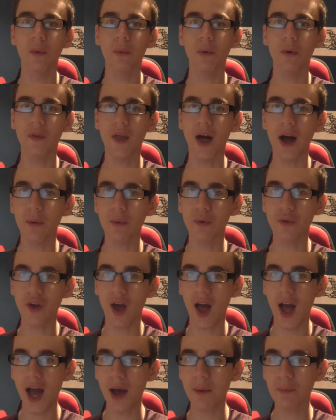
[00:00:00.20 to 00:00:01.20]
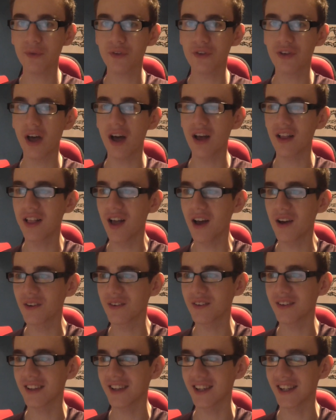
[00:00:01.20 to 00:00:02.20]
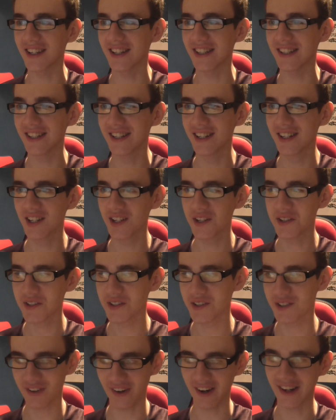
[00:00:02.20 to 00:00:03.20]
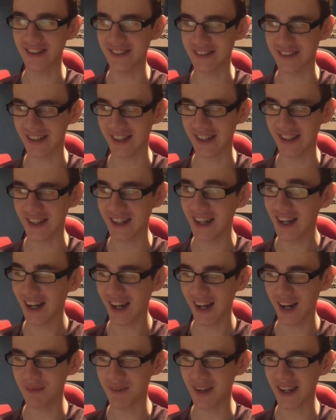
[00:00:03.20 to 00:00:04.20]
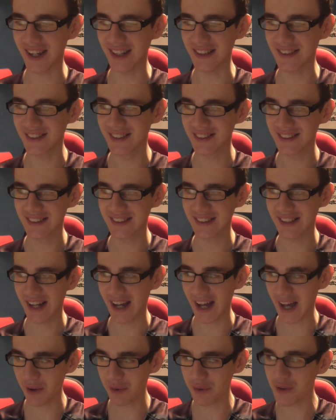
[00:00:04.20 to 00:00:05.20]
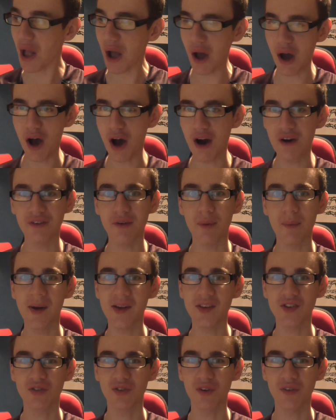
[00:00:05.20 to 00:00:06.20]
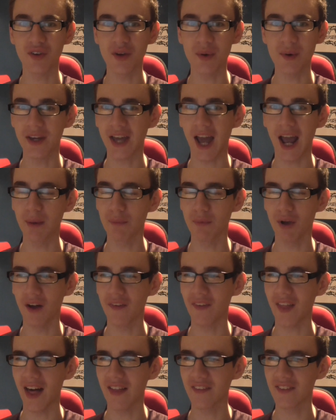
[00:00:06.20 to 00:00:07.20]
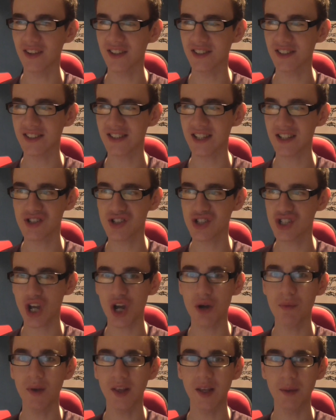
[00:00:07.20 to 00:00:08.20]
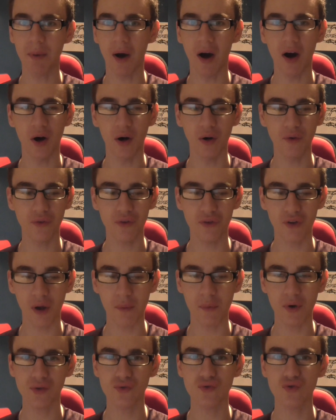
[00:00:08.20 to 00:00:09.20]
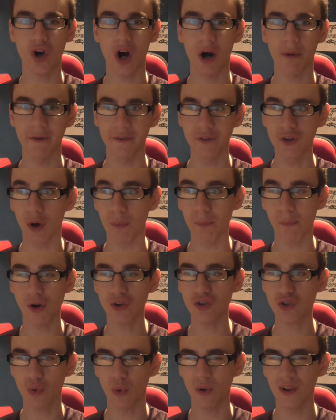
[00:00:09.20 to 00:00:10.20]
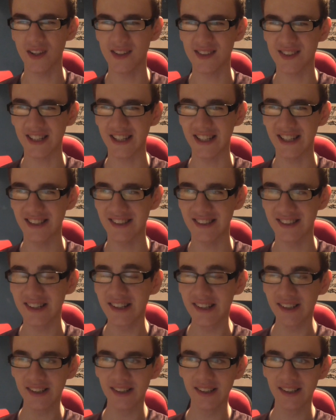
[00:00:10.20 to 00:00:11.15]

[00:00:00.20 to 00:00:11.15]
Well, that was absolutely crazy. I mean, how on earth am I meant to review a game like that just had so many parts, so much drama, not much quality, and